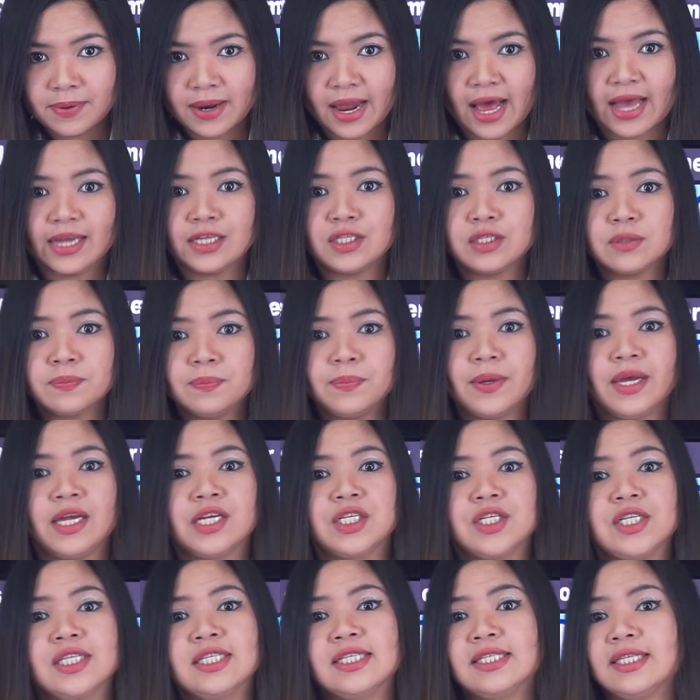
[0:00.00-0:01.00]
apply to
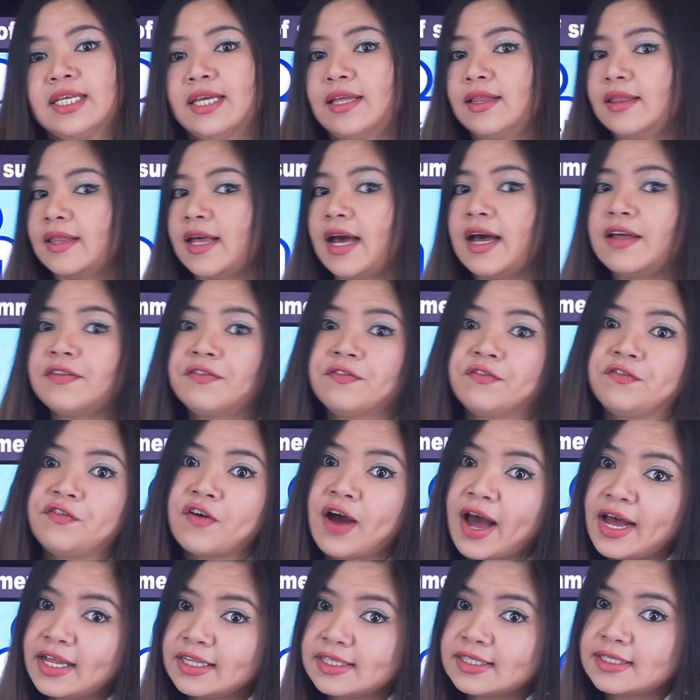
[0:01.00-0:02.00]
patients in the
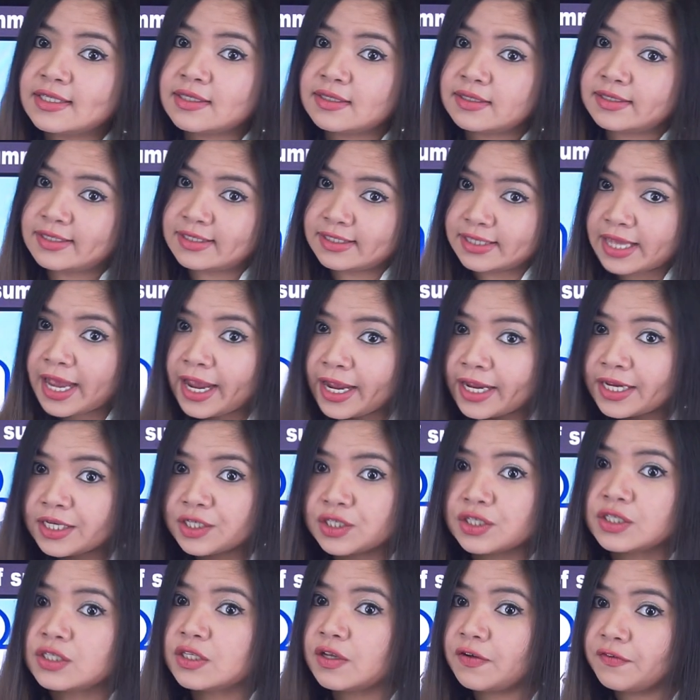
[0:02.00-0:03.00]
advanced
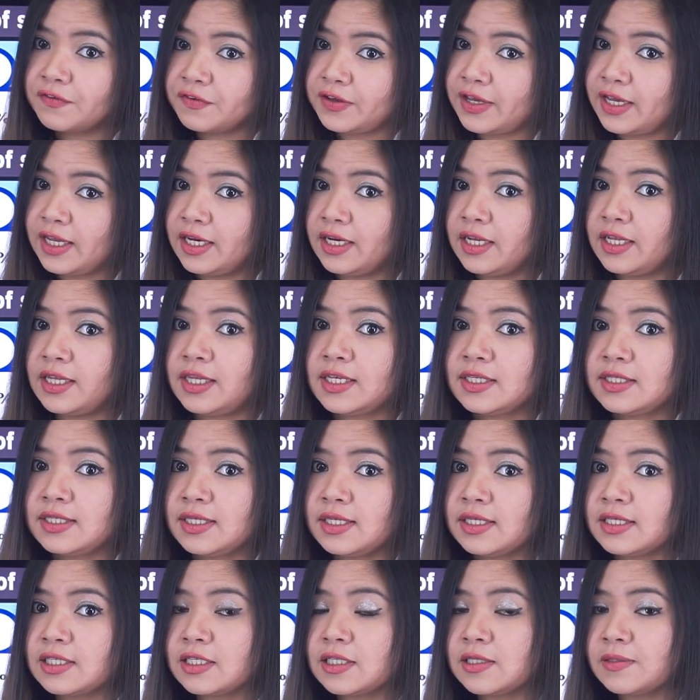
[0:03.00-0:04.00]
stages of kidney
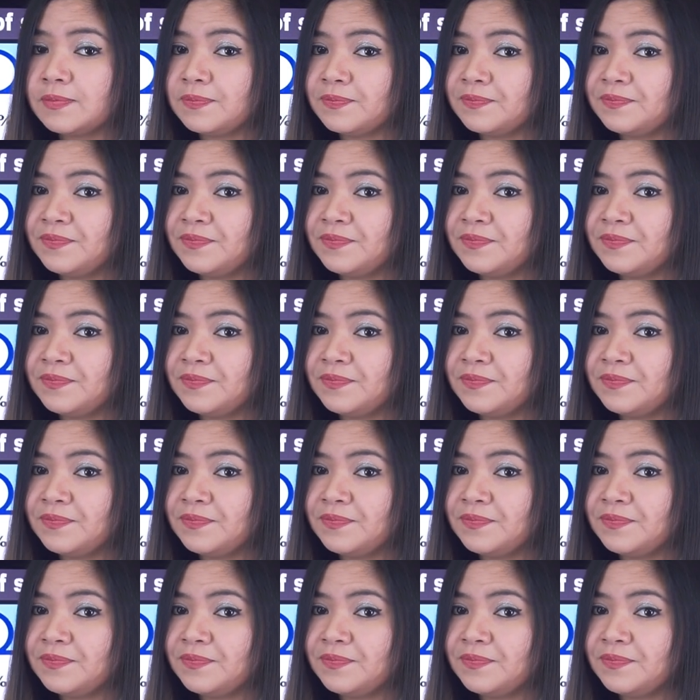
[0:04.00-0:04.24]
disease.